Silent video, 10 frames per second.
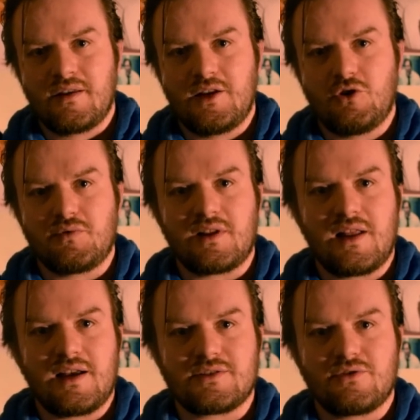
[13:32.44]
you know, over the
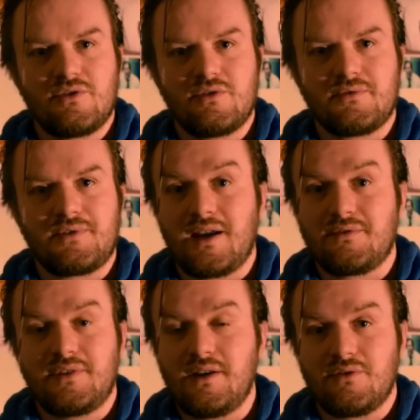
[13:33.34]
last 2 to
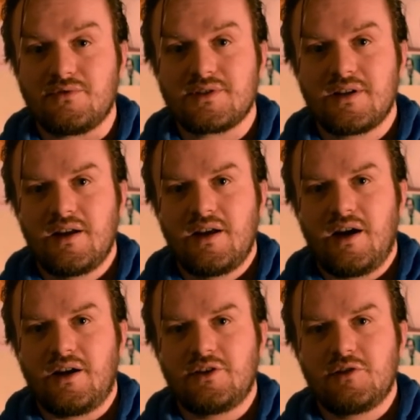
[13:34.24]
5 years,
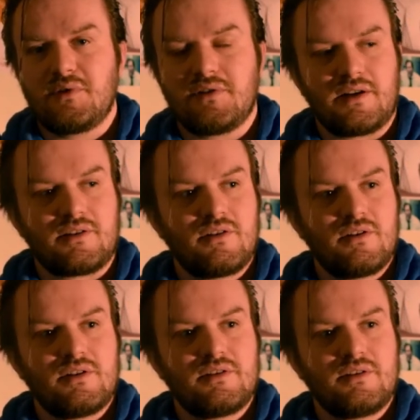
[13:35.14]
and you'll be like,
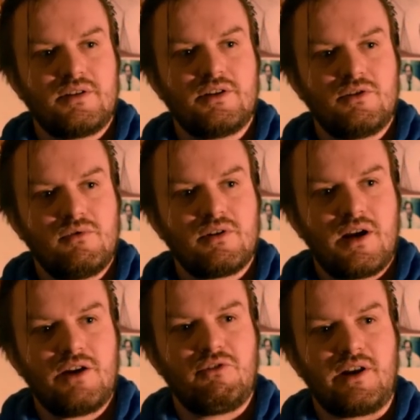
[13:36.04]
you know what?
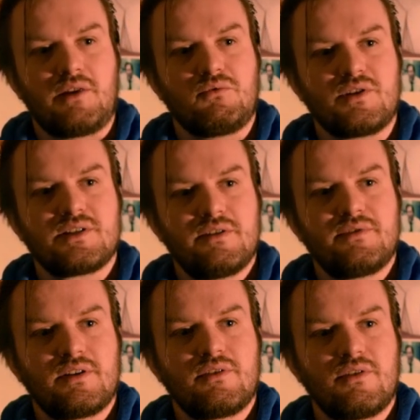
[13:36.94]
I really was
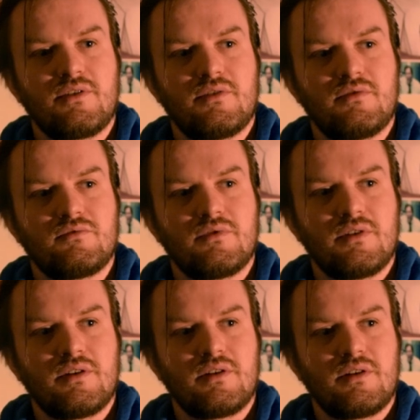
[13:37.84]
living up there.
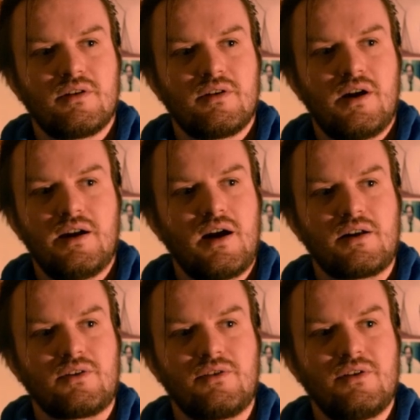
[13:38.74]
I
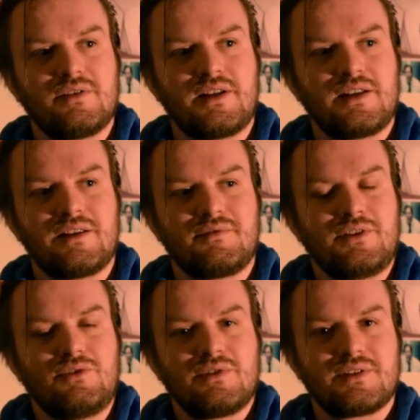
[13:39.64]
had it all and I didn't
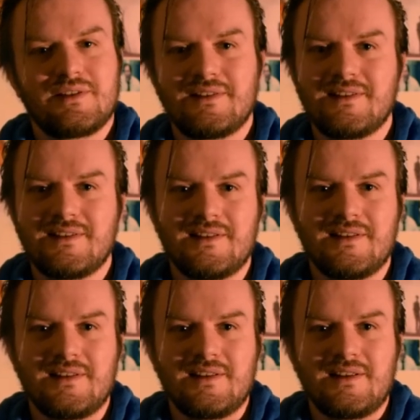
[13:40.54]
even know it.
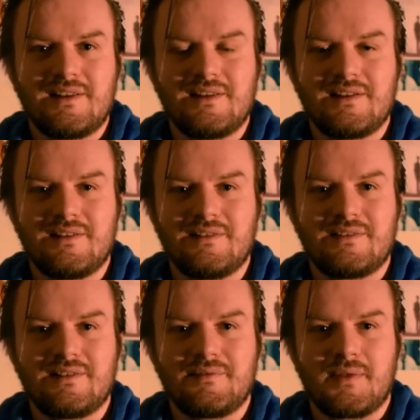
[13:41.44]
You know,
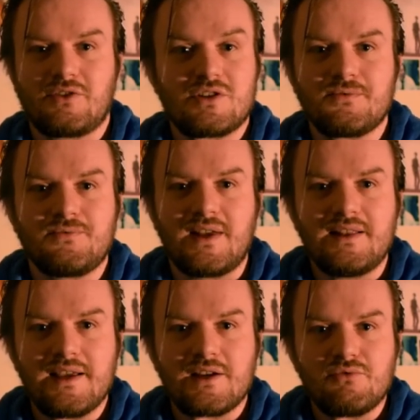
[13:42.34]
it doesn't feel
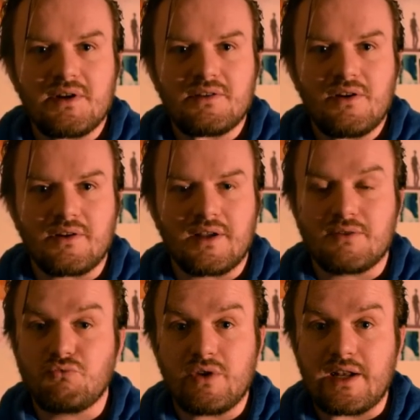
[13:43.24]
like it right now. It
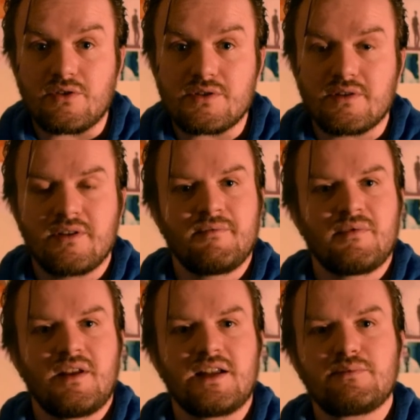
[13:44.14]
really doesn't.
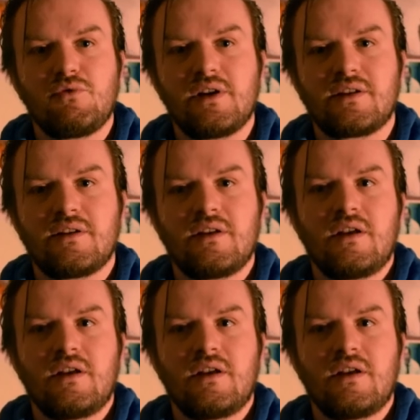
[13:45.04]
It's more like,